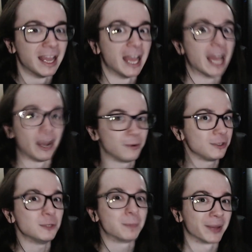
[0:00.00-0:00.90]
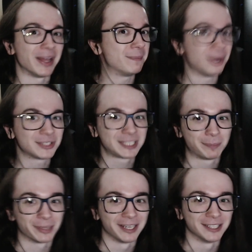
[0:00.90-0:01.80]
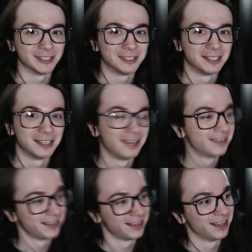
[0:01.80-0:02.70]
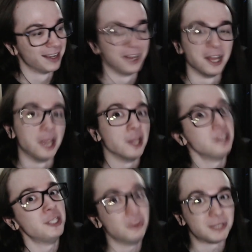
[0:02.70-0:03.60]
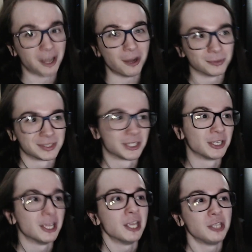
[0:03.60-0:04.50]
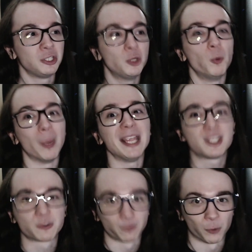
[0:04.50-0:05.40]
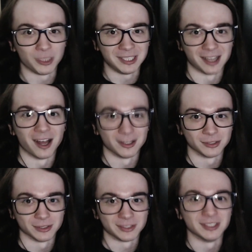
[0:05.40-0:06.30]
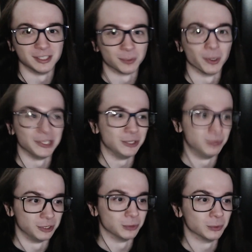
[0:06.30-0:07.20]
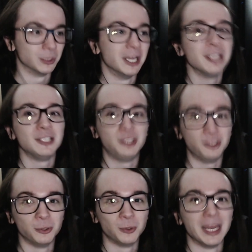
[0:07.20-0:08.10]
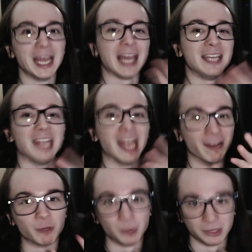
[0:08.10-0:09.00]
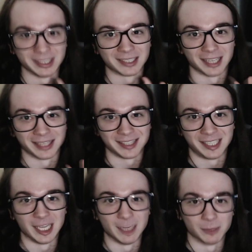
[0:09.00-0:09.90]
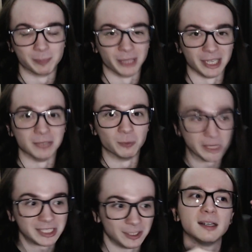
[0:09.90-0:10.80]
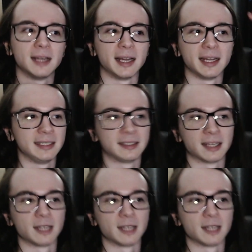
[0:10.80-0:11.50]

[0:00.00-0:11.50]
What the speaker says: how do you play multiplayer? You don't. You waste $40 is what you do. You and everyone that got the game to play it with you. I got a